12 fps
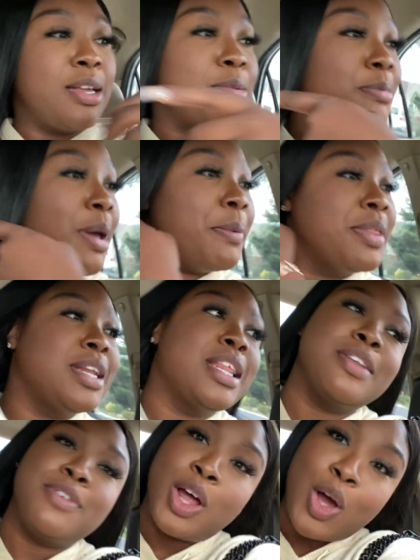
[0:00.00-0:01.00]

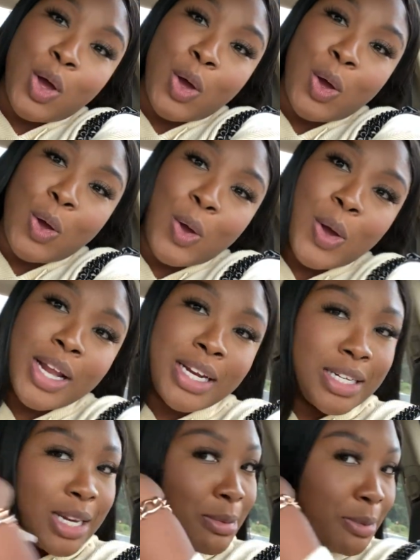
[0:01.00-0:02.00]

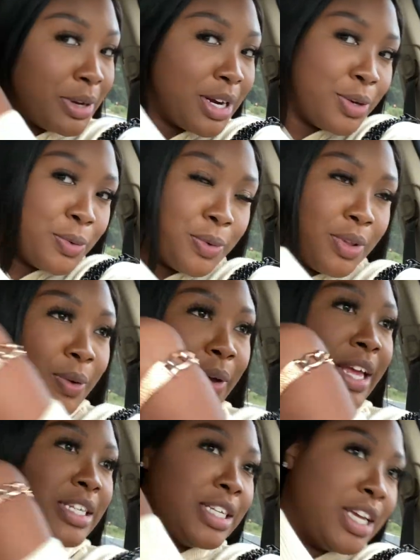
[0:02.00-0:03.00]
come up with a new little
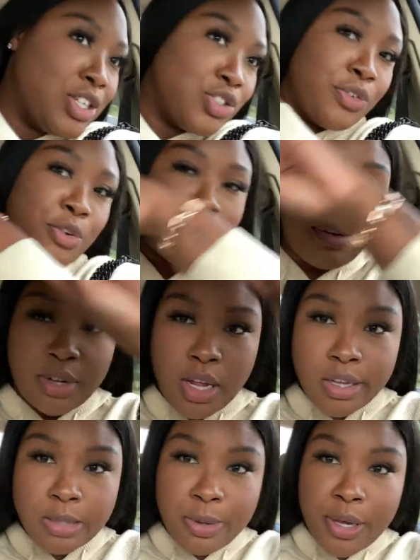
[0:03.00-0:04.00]
catchy intro for my
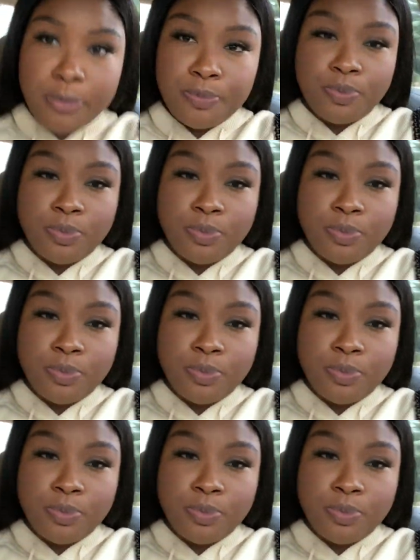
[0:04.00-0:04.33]
vlogs, but